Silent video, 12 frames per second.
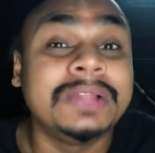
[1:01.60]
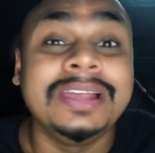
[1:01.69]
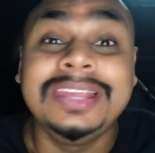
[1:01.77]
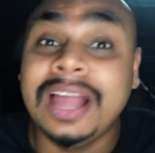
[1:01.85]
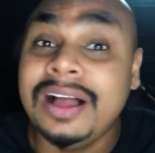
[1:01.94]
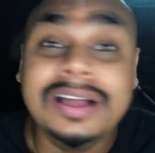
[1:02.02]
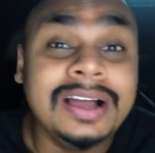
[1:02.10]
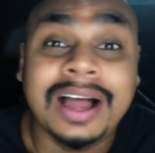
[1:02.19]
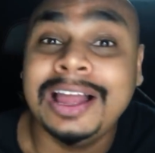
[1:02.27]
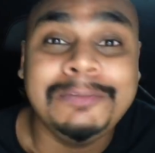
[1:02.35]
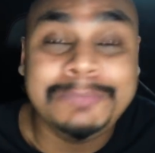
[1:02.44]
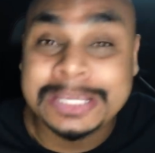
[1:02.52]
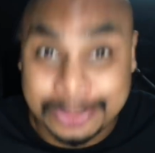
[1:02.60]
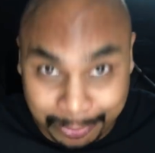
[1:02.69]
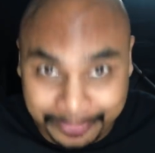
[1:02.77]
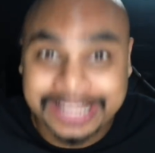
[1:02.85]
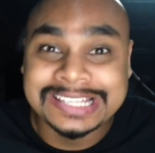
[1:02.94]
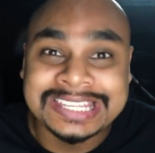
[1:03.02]
the younger Hypebeasts
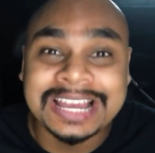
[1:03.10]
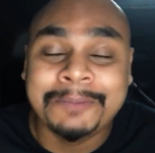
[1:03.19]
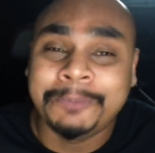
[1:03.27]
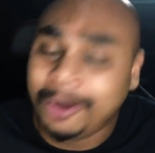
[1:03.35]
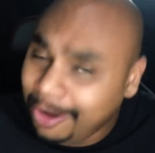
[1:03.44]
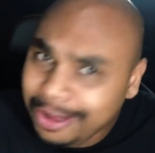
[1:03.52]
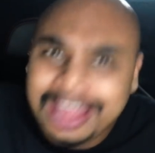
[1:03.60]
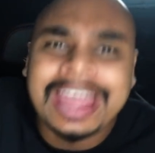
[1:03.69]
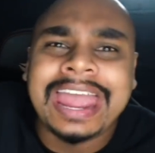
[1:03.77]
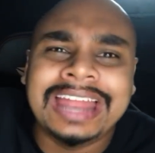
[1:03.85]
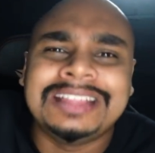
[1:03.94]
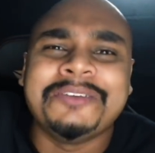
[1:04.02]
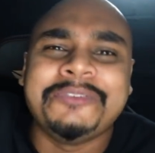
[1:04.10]
over in Singapore at the